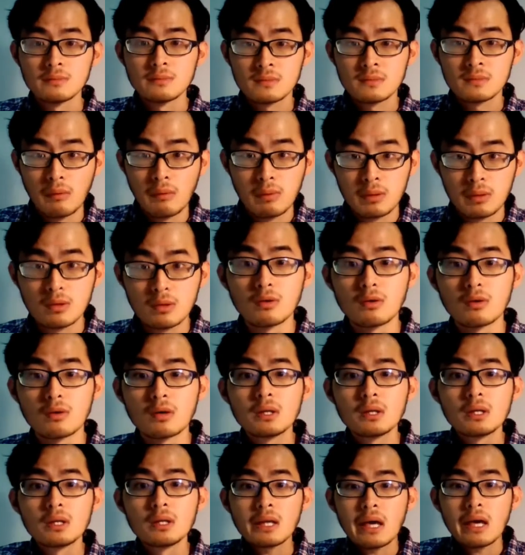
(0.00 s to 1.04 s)
Number 2,
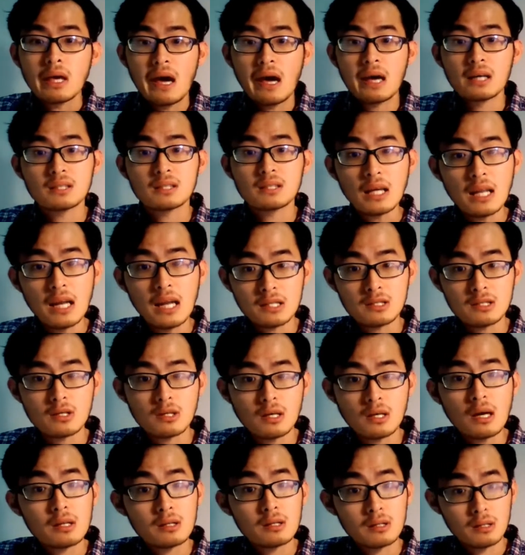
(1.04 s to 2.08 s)
it has
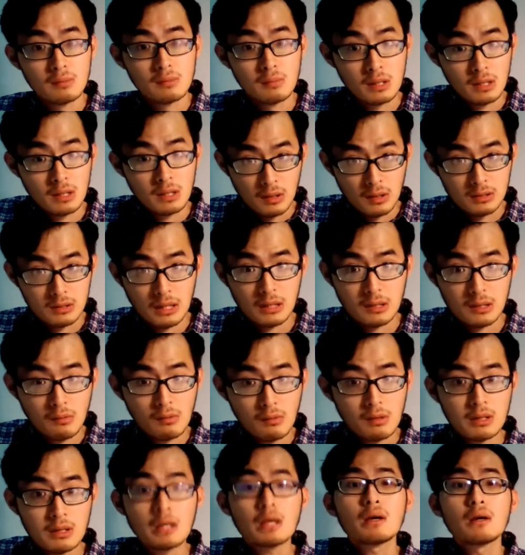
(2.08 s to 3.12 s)
electrical and thermal
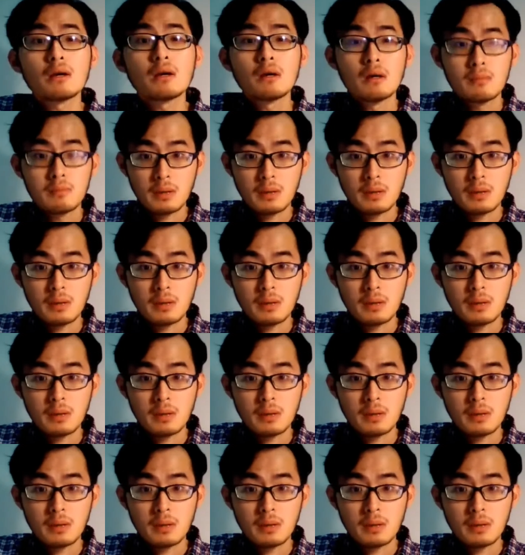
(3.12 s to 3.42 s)
conductivity,